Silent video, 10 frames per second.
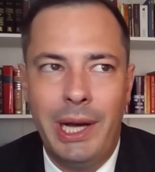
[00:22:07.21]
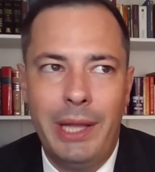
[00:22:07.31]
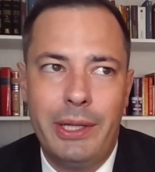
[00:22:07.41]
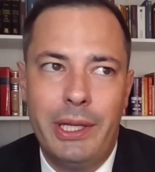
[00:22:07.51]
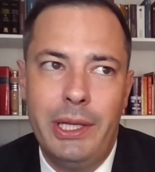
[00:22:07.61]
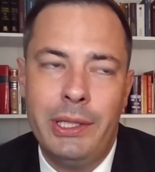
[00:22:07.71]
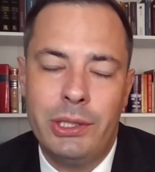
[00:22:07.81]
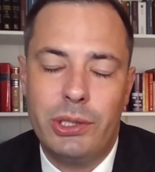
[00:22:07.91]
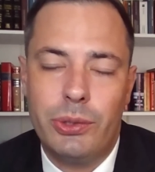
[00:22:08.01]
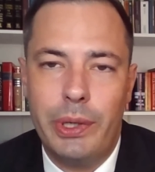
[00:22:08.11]
And their key
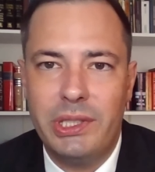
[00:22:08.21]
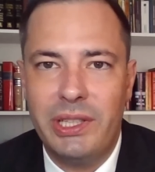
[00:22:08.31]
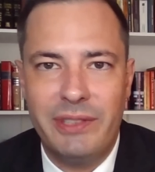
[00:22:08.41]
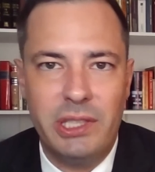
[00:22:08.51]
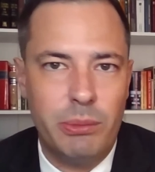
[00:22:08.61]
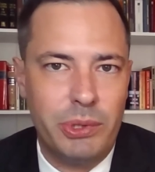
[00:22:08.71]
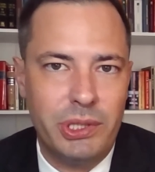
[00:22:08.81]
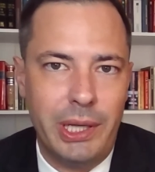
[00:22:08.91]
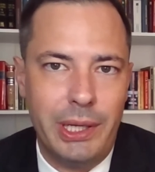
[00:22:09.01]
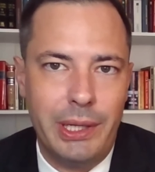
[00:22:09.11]
interest rate is
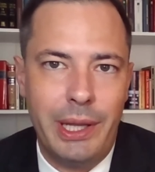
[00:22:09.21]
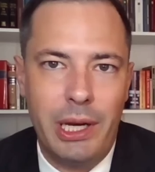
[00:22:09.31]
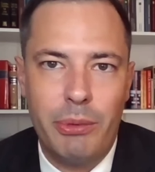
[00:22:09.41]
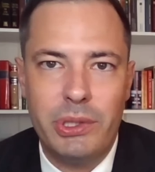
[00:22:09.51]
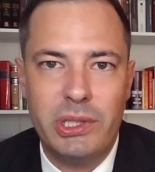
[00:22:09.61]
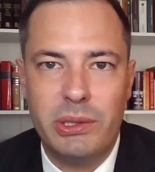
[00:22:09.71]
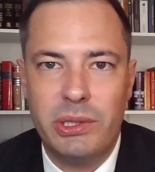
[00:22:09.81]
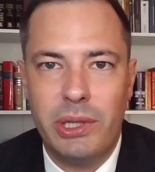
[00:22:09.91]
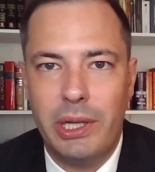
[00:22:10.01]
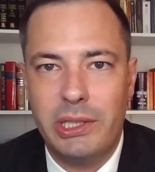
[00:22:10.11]
17%. That number is
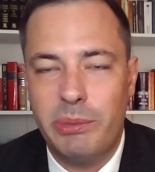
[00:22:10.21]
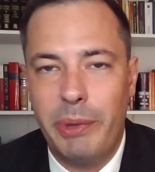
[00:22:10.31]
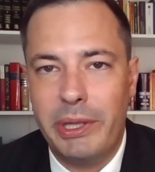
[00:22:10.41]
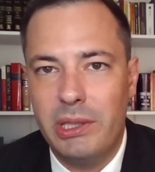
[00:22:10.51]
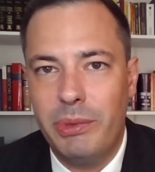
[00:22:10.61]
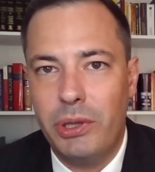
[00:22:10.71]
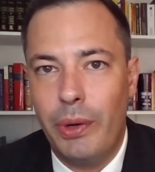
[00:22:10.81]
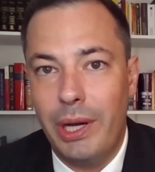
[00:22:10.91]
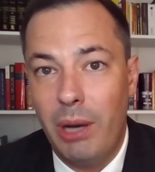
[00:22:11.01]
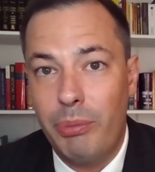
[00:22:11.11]
suspected to be
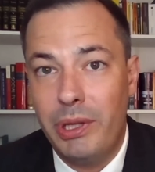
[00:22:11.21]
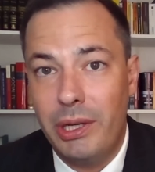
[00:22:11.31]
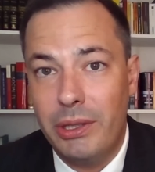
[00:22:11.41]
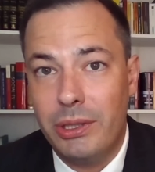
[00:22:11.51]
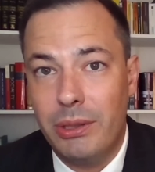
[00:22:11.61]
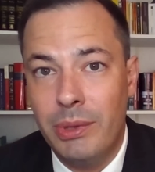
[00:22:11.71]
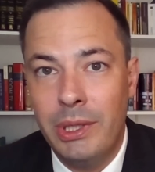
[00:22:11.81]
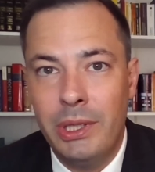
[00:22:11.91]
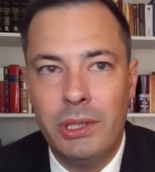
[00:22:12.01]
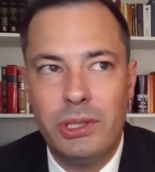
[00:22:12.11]
going up in the near term.
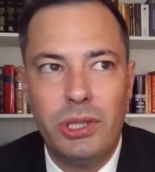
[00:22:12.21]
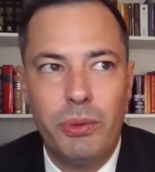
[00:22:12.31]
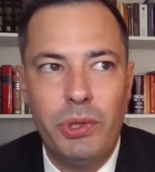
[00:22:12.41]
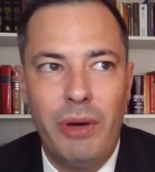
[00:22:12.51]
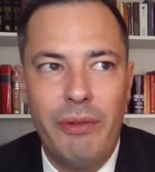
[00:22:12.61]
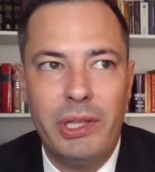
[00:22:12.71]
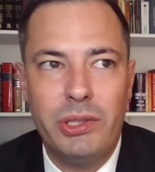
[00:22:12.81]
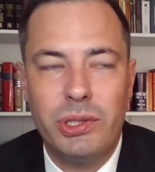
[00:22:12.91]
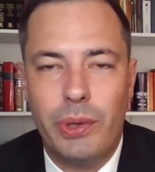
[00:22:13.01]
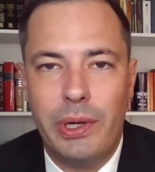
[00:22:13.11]
So when you have an
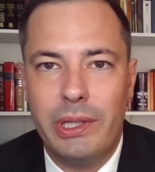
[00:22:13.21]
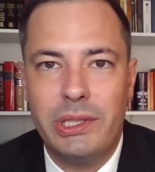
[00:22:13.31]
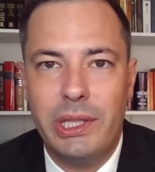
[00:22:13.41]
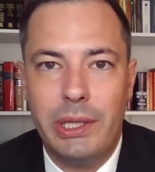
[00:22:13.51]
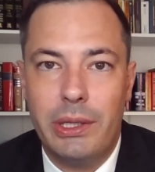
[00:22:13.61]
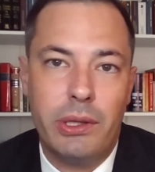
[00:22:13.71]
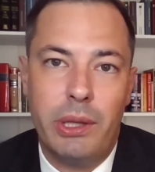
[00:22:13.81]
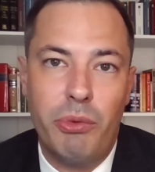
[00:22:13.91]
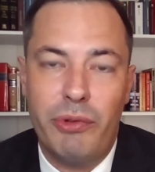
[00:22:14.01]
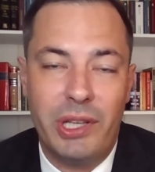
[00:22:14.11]
interest rate, let's say
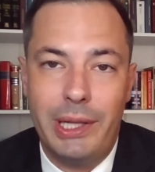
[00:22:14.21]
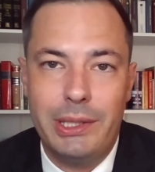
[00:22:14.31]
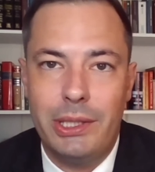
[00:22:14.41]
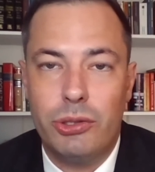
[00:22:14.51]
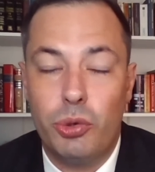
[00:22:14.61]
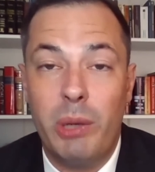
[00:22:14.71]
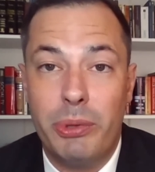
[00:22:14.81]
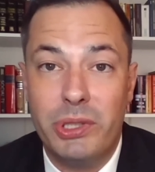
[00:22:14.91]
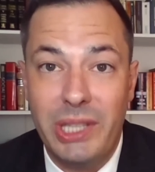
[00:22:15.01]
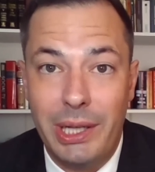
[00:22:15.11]
they move it to 19 or
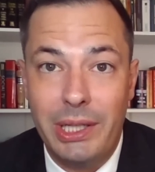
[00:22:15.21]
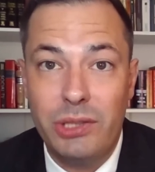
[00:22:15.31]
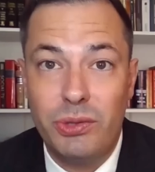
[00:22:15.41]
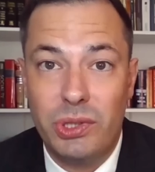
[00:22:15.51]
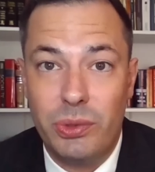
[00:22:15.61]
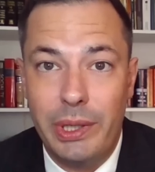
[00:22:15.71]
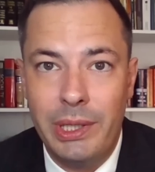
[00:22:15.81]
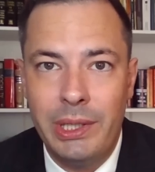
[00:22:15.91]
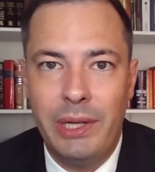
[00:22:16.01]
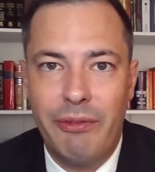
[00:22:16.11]
20% interest rate
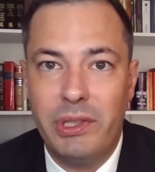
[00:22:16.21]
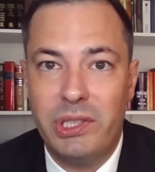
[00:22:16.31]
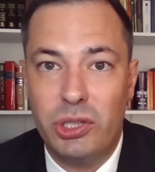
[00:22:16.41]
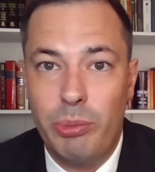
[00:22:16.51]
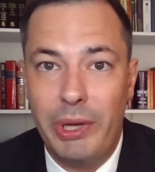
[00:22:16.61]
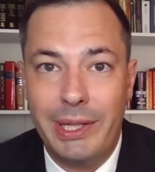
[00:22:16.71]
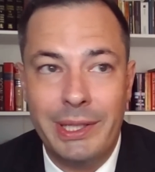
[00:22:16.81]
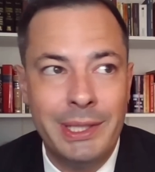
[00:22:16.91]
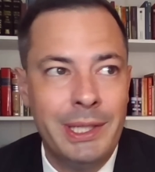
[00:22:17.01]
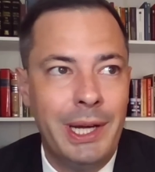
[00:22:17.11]
from the central bank,
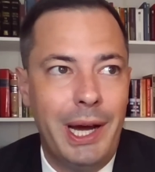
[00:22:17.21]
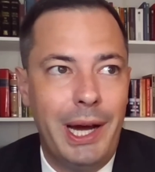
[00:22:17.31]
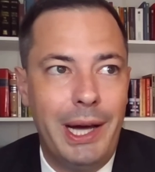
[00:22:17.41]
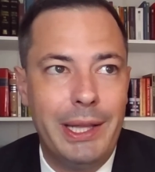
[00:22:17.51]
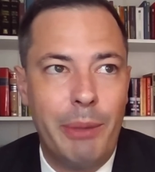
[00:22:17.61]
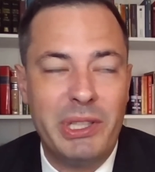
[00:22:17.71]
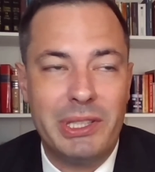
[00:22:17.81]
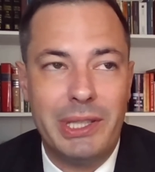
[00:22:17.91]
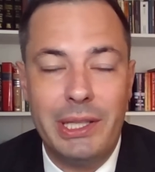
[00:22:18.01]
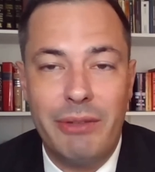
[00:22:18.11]
that makes
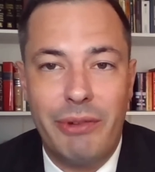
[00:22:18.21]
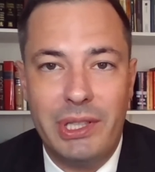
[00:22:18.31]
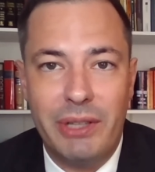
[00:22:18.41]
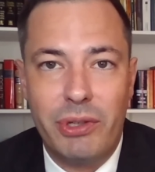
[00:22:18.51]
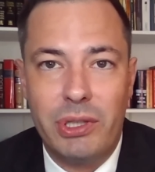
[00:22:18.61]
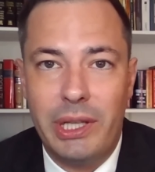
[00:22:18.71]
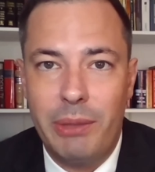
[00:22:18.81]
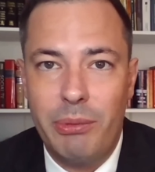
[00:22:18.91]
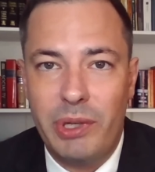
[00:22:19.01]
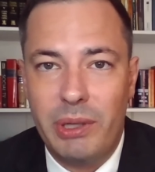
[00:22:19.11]
lending very difficult.
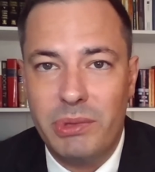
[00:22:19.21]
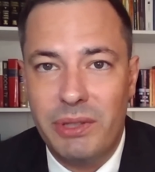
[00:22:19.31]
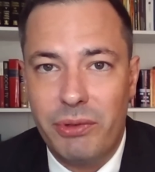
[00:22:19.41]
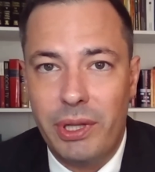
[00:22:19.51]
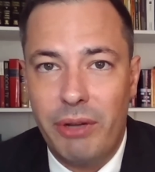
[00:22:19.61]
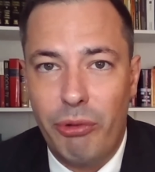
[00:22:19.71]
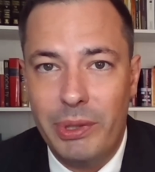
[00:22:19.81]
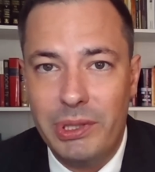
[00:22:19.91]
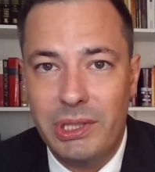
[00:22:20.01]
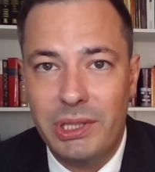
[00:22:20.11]
Lending becomes difficult then for
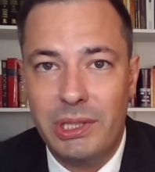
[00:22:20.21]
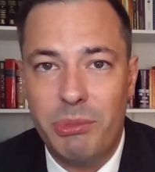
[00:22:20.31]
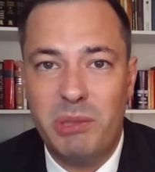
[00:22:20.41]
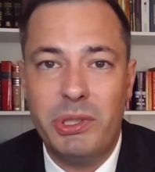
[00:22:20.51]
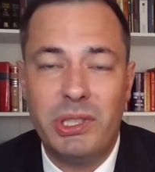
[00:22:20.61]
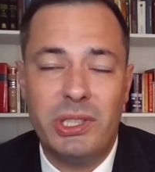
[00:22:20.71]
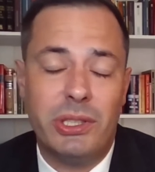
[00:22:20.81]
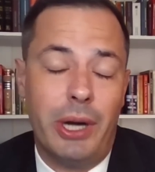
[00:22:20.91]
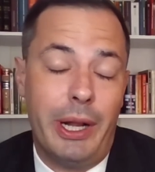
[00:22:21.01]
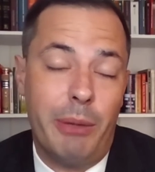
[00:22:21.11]
businesses. It means businesses
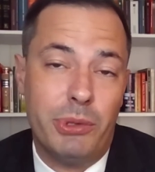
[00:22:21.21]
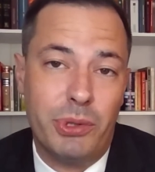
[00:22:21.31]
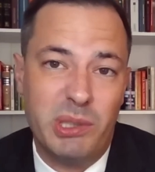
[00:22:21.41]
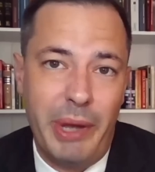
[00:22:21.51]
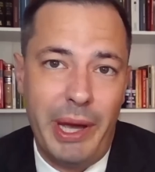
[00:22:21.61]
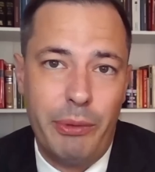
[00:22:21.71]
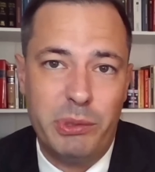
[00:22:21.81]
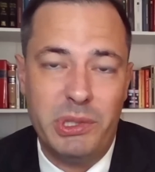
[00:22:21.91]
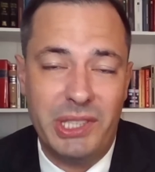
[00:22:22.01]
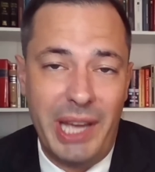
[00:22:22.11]
are not able to expand,
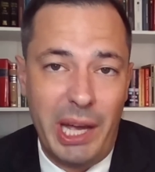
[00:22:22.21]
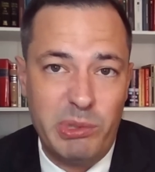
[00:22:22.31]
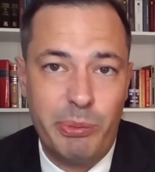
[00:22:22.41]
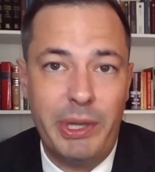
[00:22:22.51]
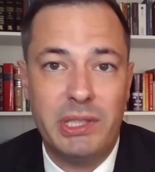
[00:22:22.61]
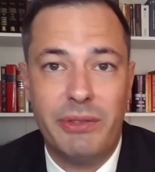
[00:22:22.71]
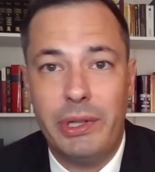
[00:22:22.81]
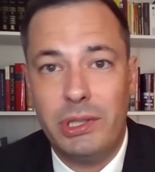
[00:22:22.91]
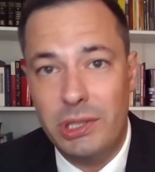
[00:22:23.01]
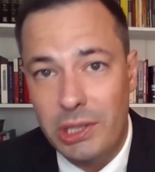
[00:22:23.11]
which means the tax space of
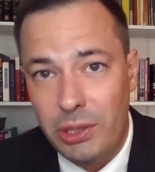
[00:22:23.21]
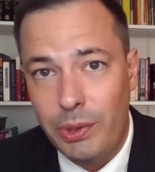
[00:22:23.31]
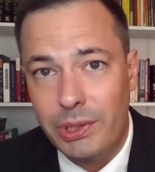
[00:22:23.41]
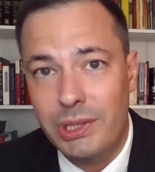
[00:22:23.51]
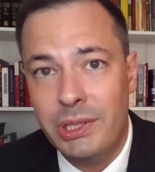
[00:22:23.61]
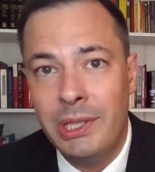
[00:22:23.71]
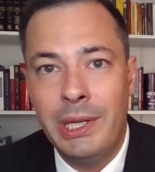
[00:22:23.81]
Russia decreases.